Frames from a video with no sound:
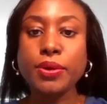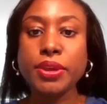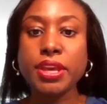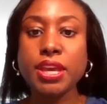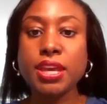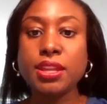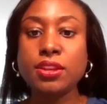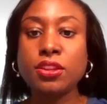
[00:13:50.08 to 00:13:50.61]
How
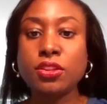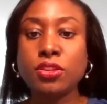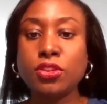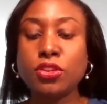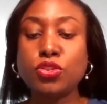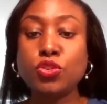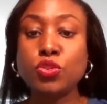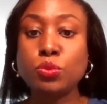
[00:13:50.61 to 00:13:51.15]
can
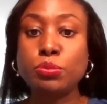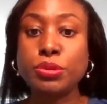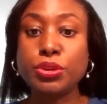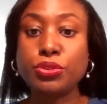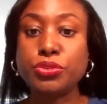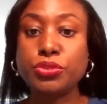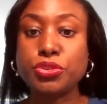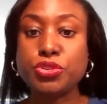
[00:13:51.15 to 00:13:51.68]
the new
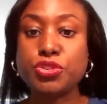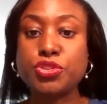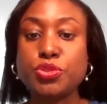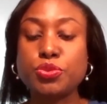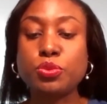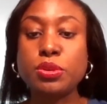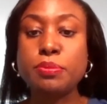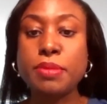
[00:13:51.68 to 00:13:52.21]

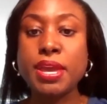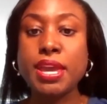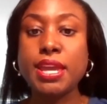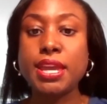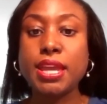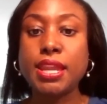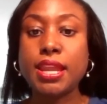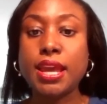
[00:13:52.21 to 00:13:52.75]
builders
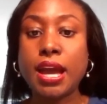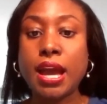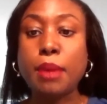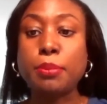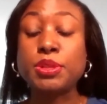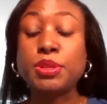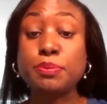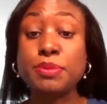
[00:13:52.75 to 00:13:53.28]
remain
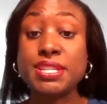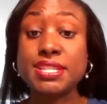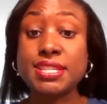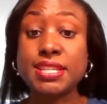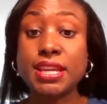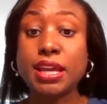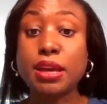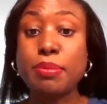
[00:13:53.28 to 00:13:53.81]

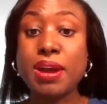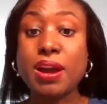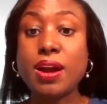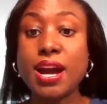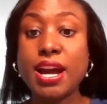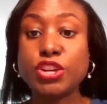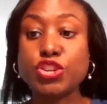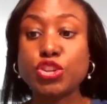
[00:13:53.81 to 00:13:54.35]
optimistic
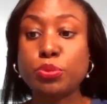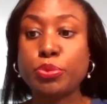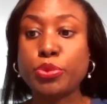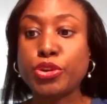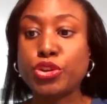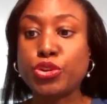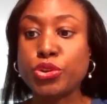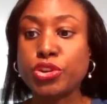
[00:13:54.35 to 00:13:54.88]
about
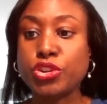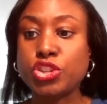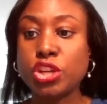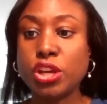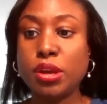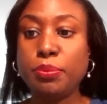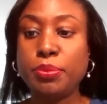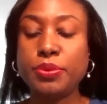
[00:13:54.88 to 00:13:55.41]

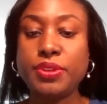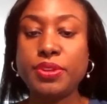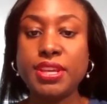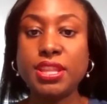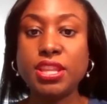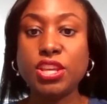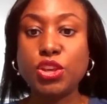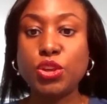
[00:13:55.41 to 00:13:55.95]
entrepreneurship
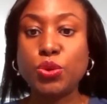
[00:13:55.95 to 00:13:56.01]
in the